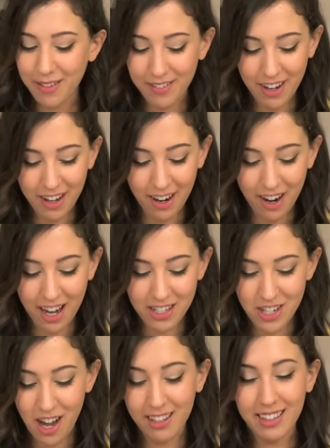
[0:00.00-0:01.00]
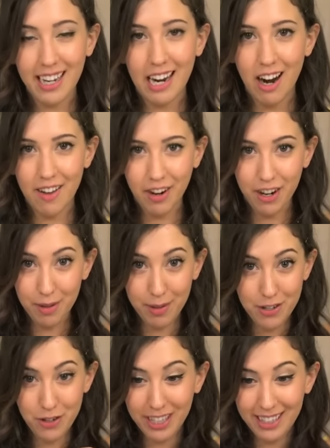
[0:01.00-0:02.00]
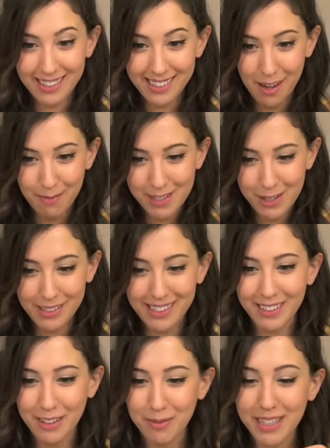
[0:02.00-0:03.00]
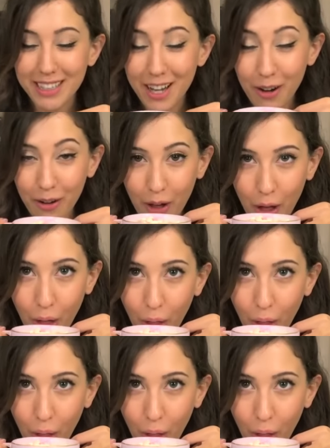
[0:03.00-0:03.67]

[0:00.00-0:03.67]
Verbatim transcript: we've got our hot chocolate here. I've already been drinking some, so it's a little bit low.